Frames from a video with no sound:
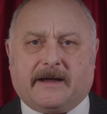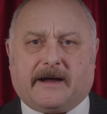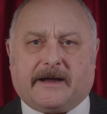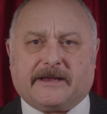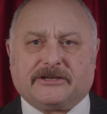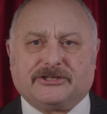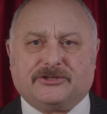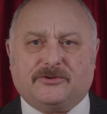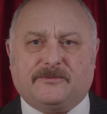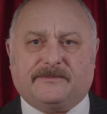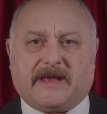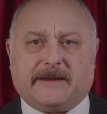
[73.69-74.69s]
I
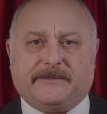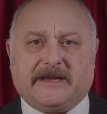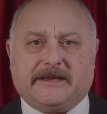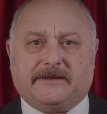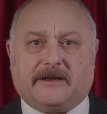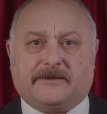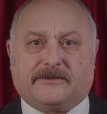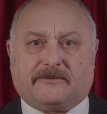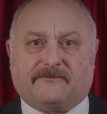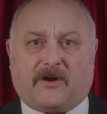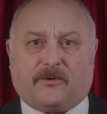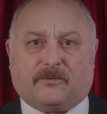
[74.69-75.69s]
assume they mean the
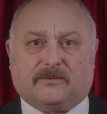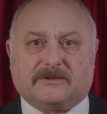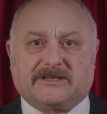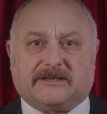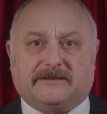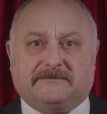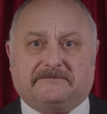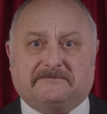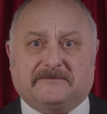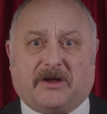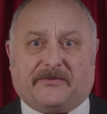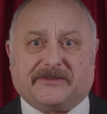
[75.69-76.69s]
roles and
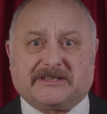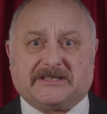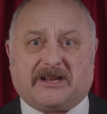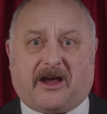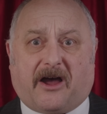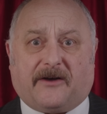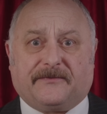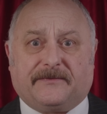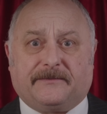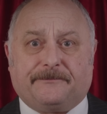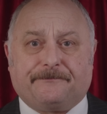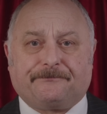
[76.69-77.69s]
not the
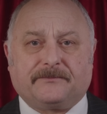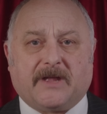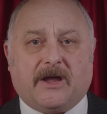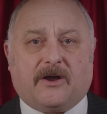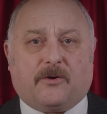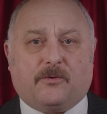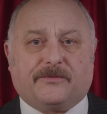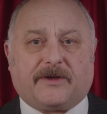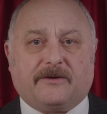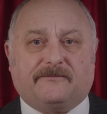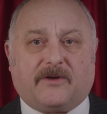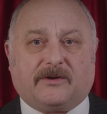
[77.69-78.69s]
staff.
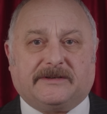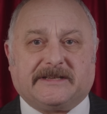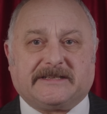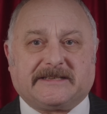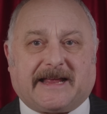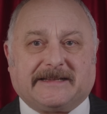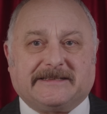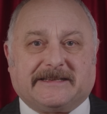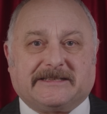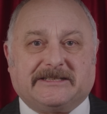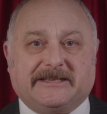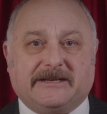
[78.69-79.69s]
Although Ron
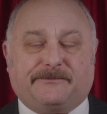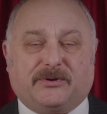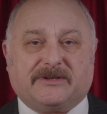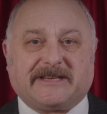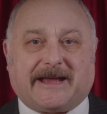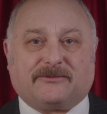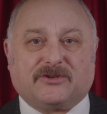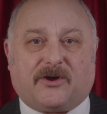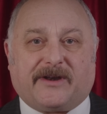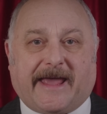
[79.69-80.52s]
DeSantis did put out on